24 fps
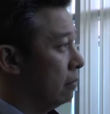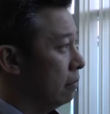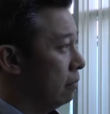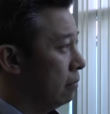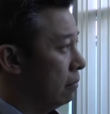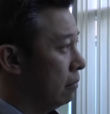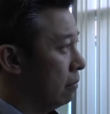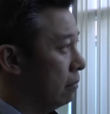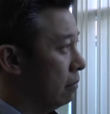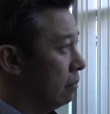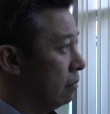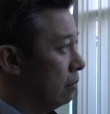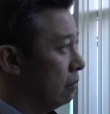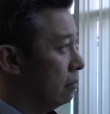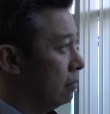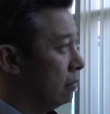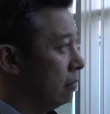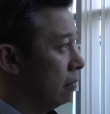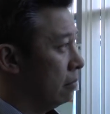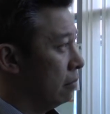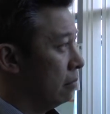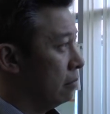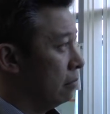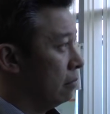
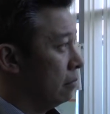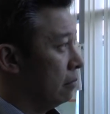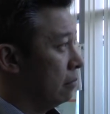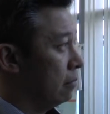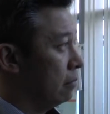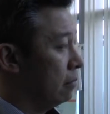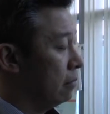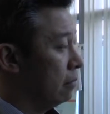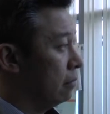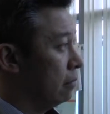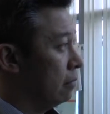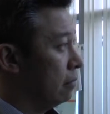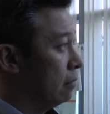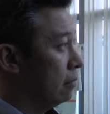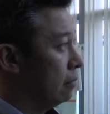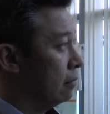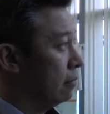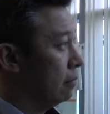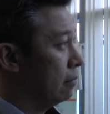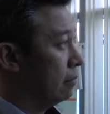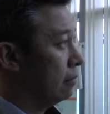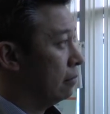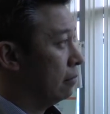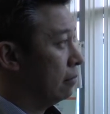
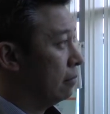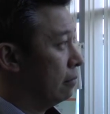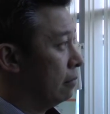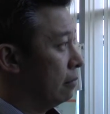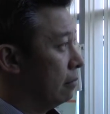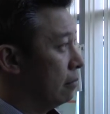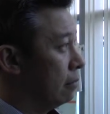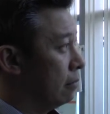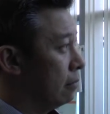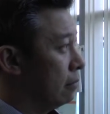(silent)